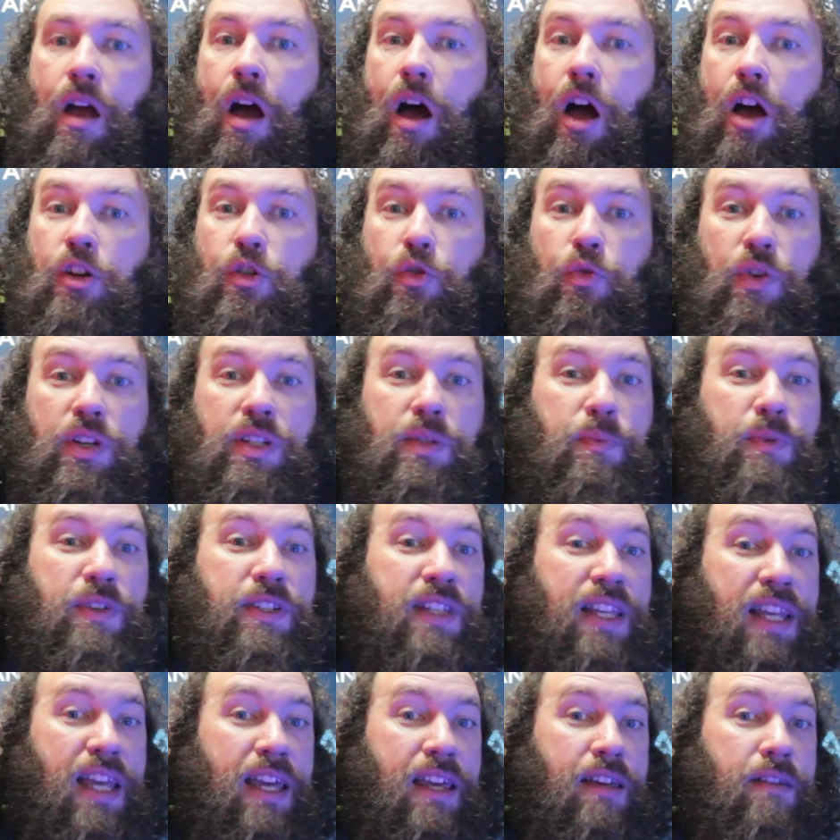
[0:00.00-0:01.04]
On
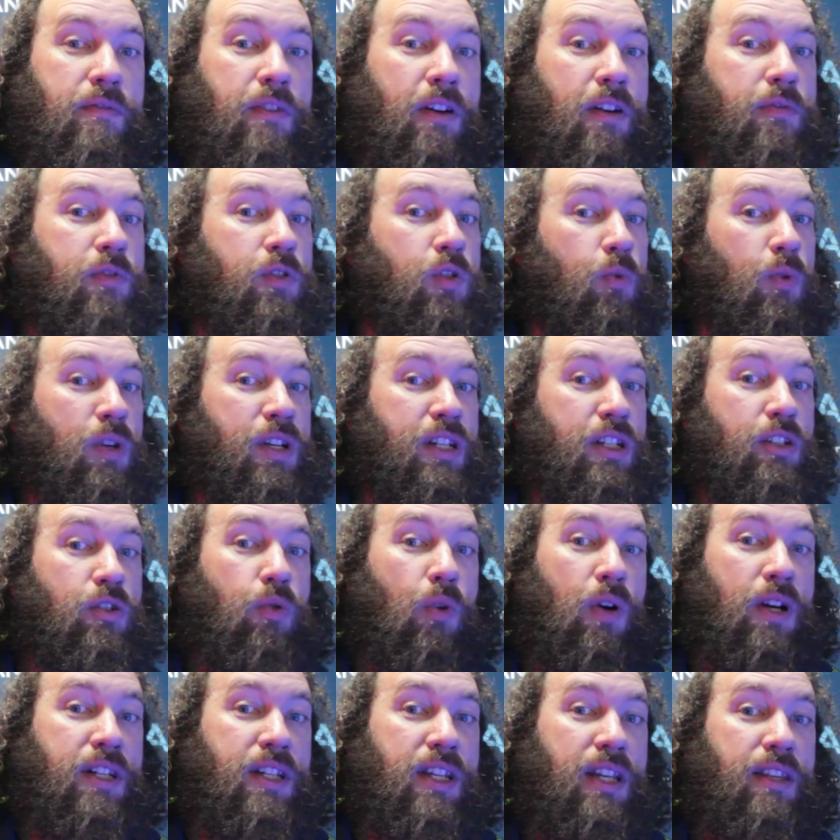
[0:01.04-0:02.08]
Christmas Eve of
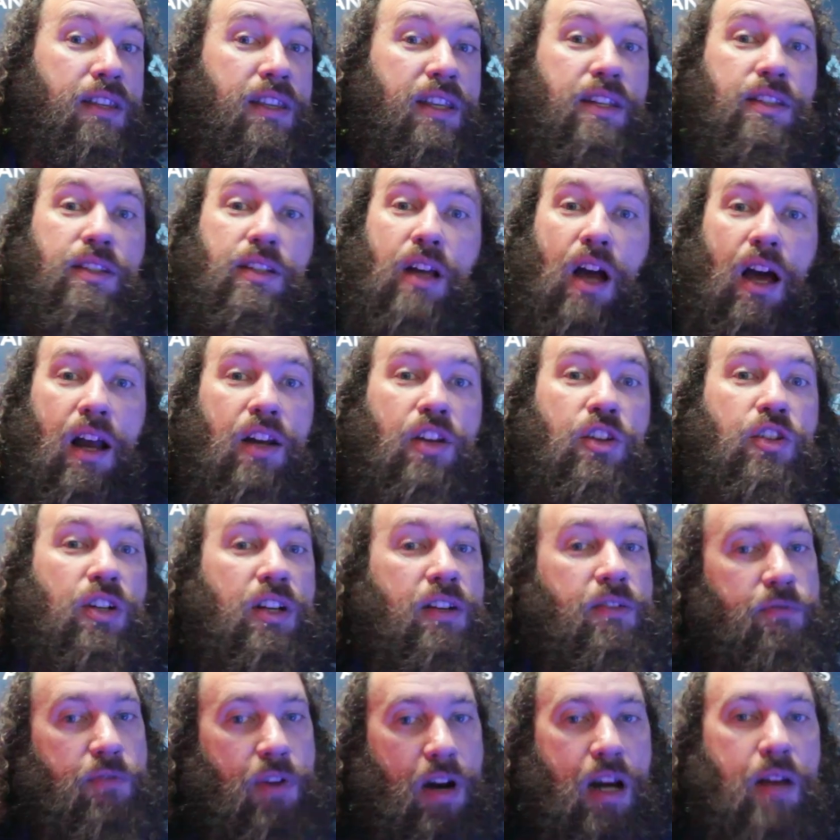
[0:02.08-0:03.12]
2020, the Scottish
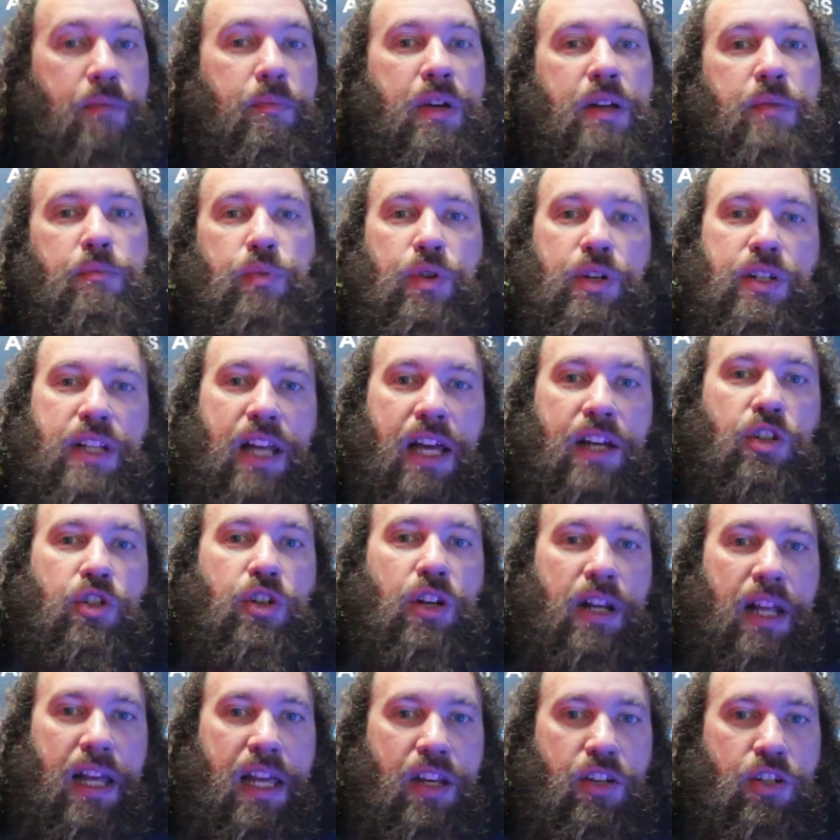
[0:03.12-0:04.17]
Environment
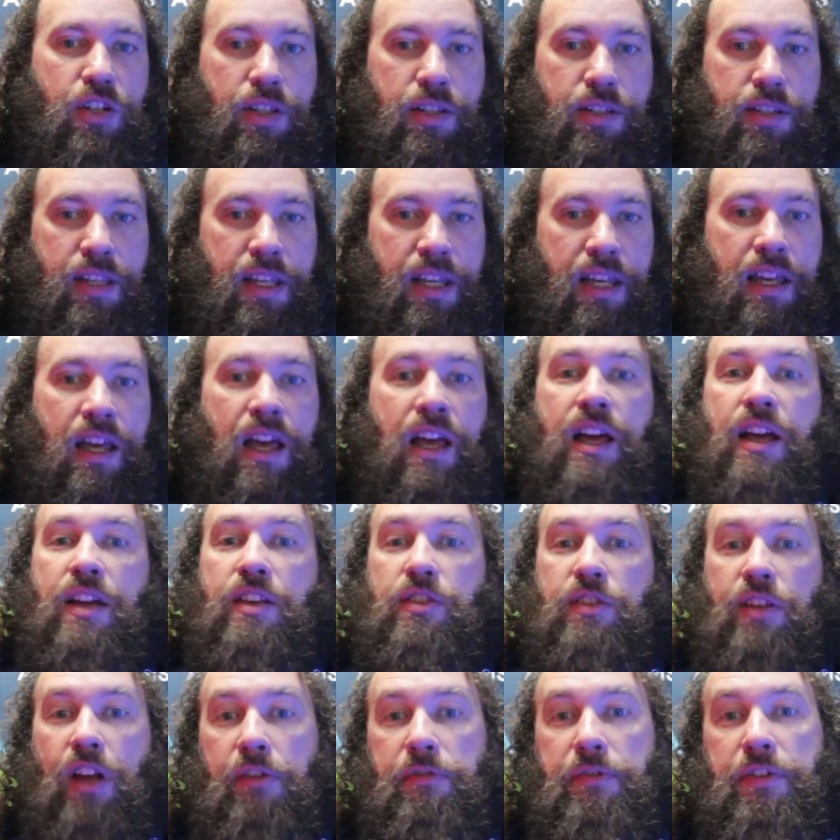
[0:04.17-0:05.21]
Protection Agency
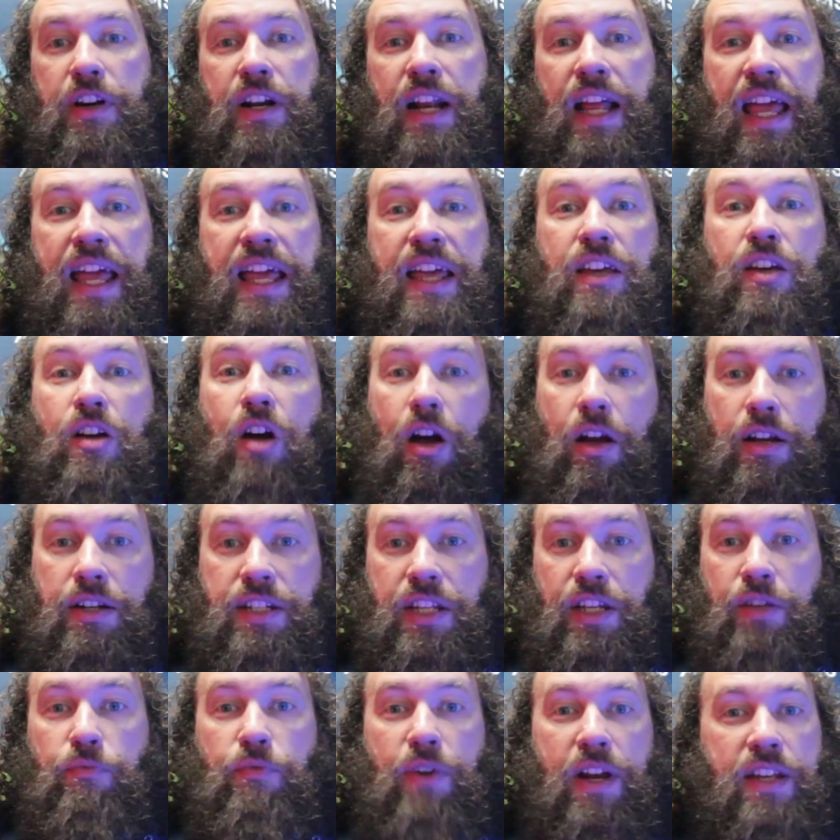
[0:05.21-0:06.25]
suffered a
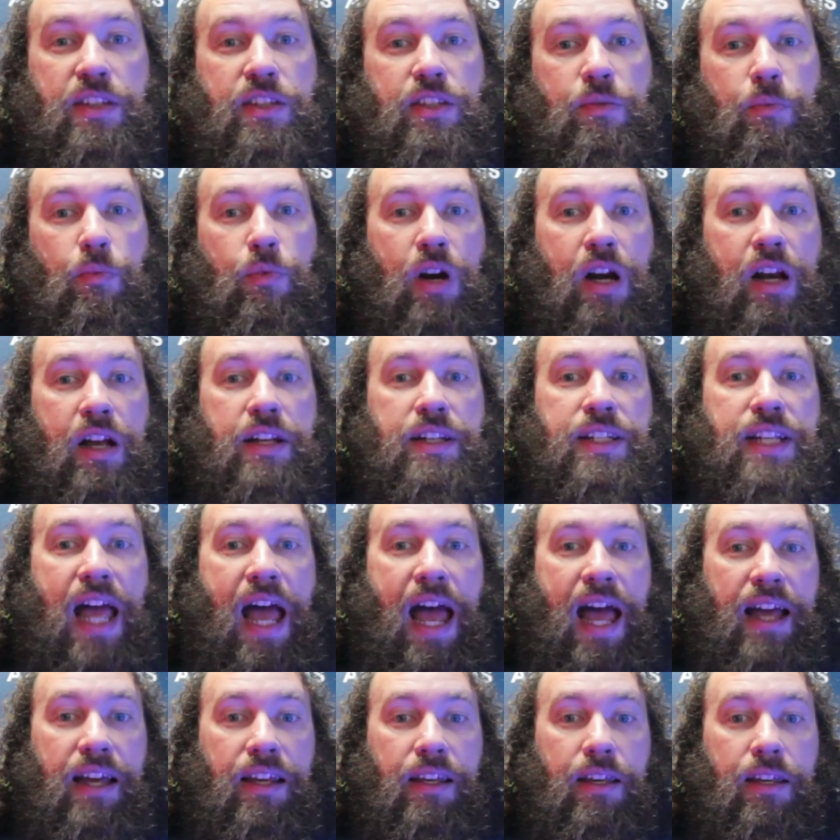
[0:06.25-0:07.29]
Conti ransomware
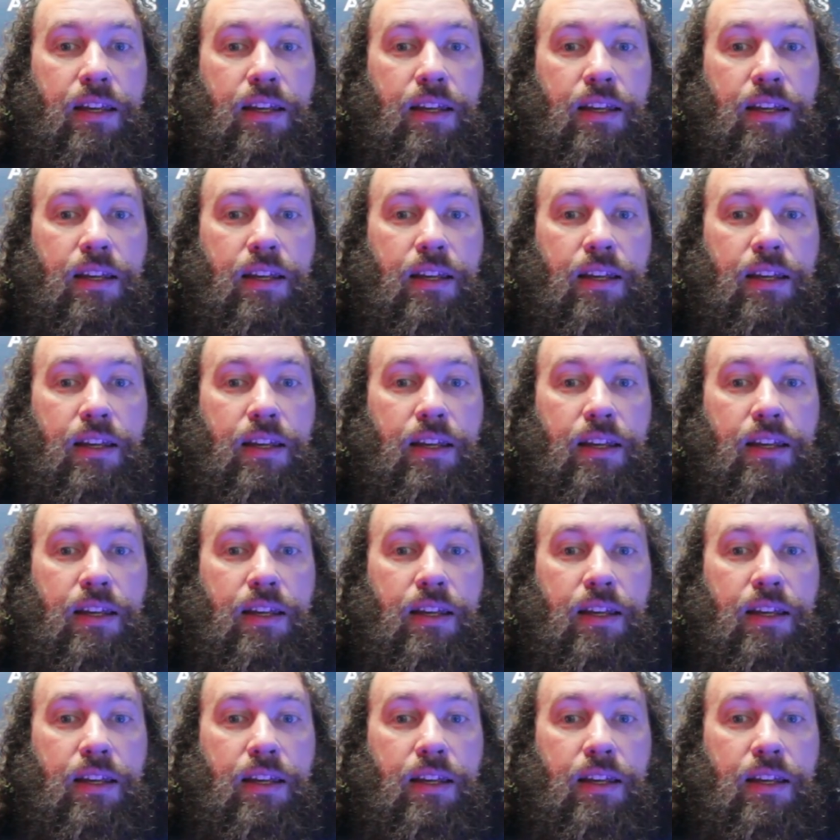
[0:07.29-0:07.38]
attack.